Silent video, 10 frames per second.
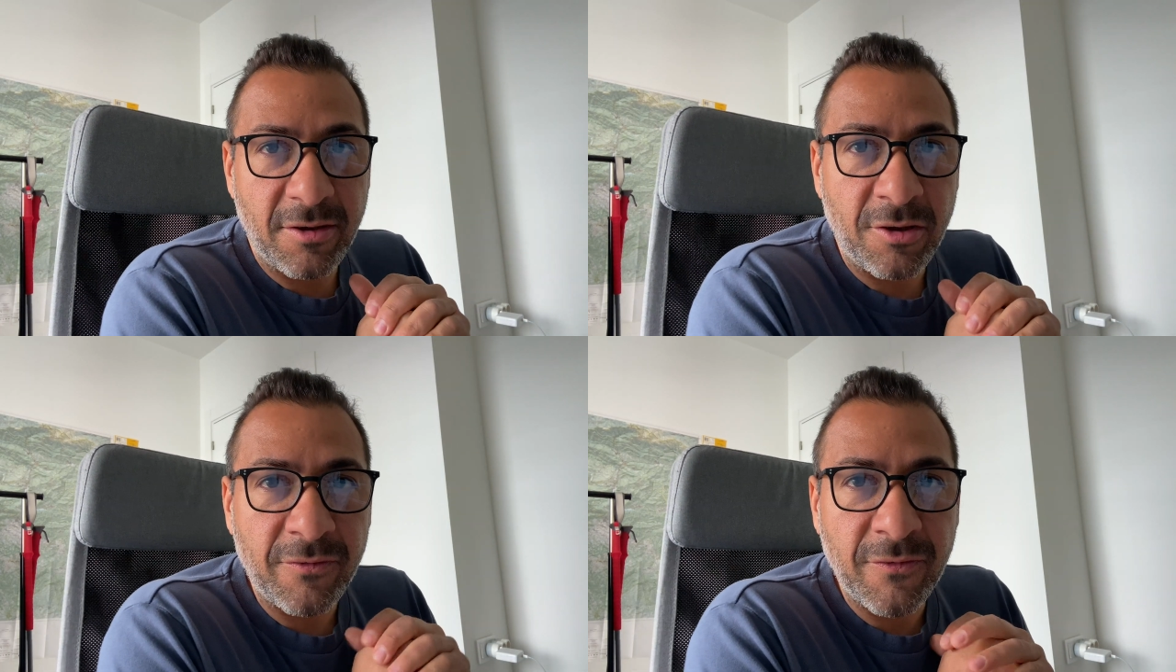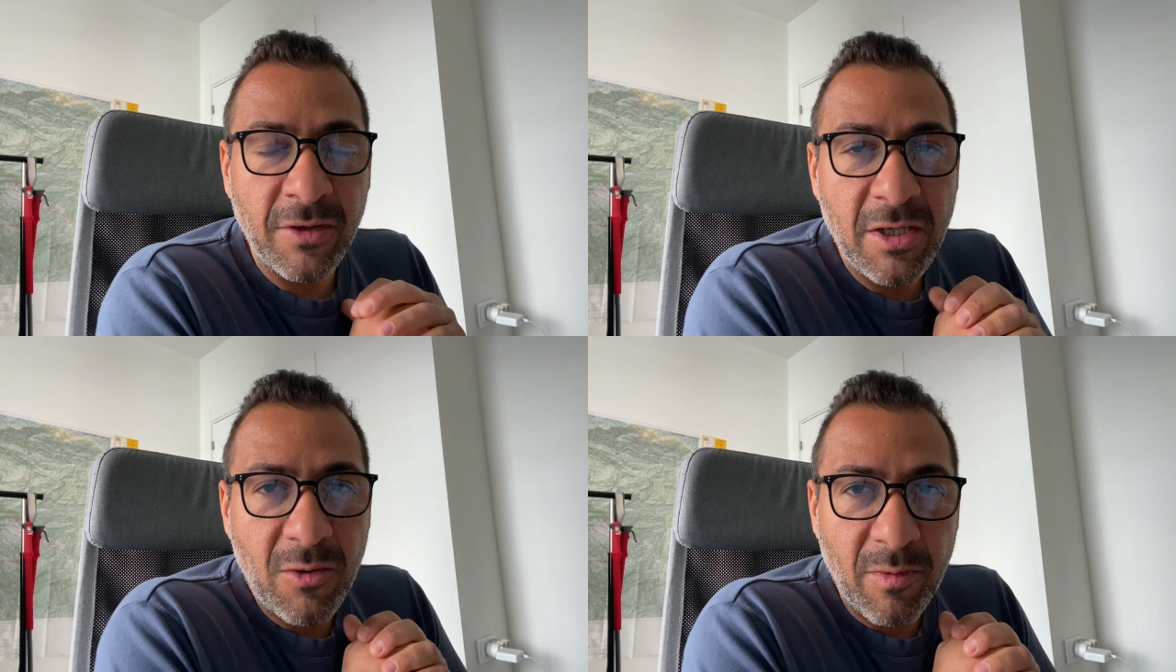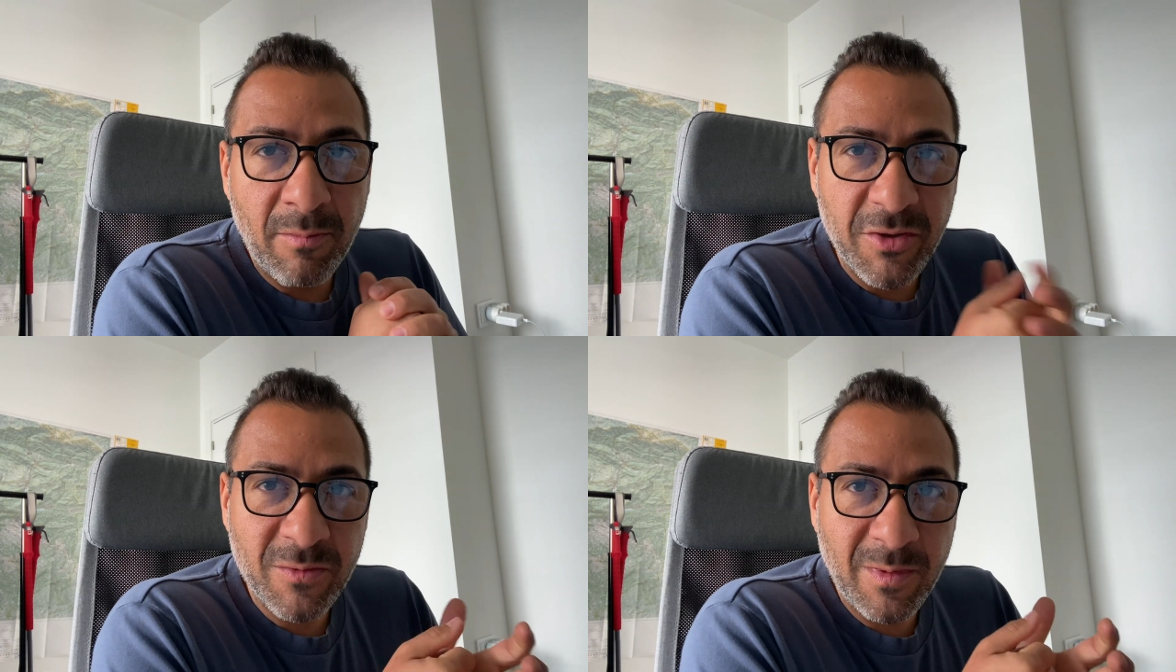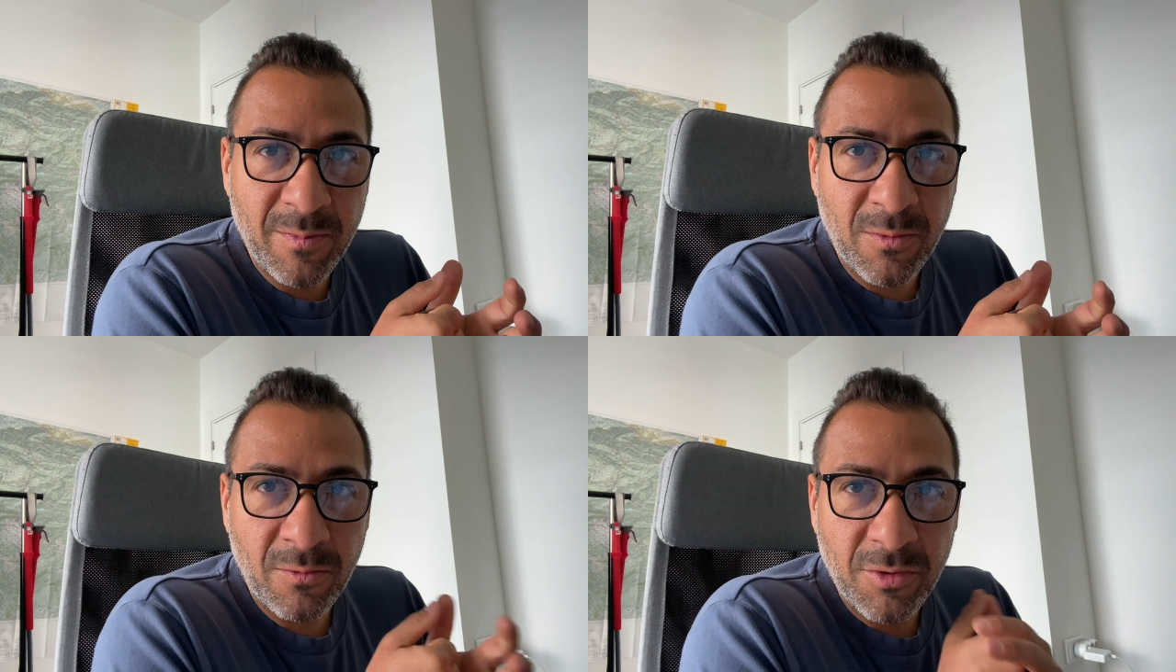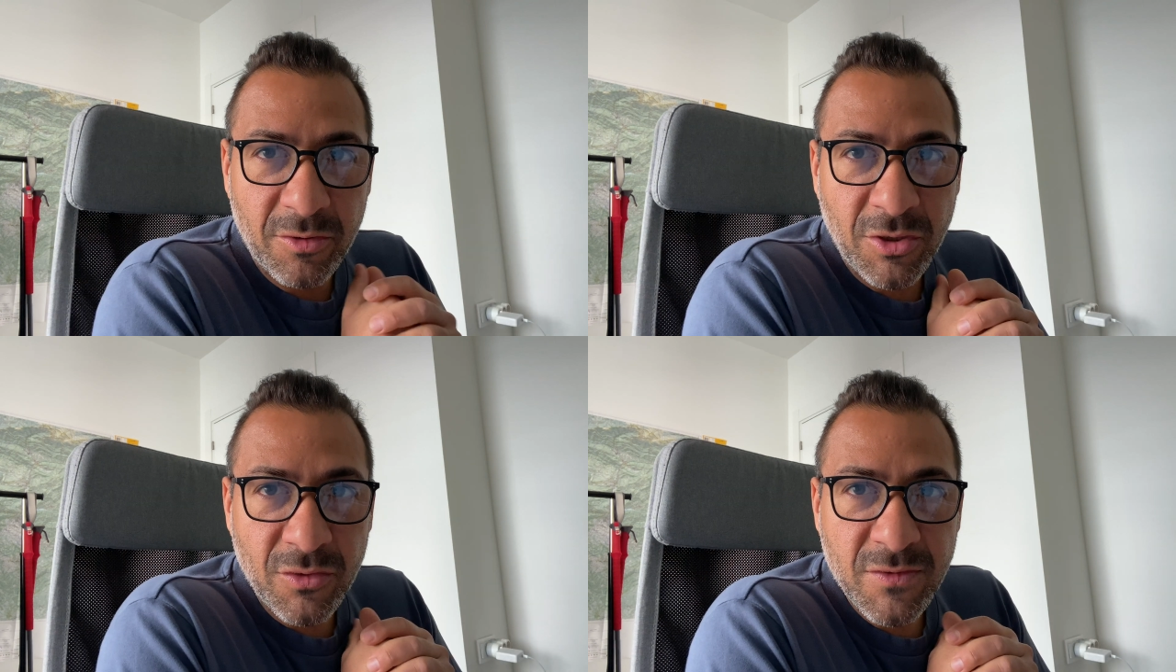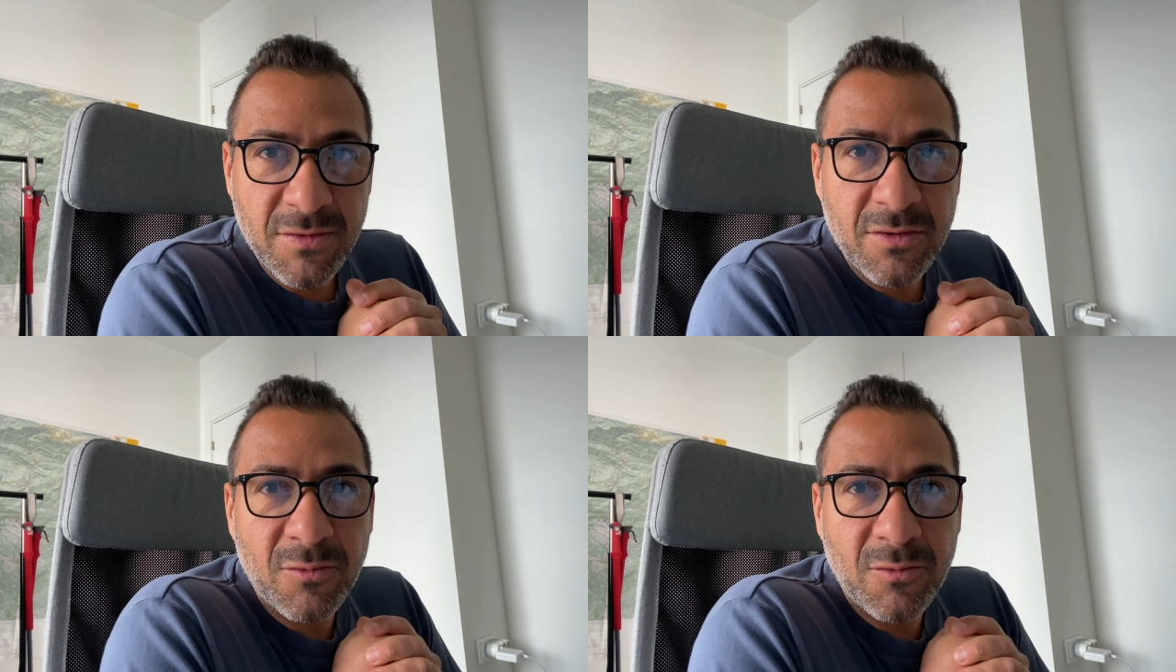of what most people use,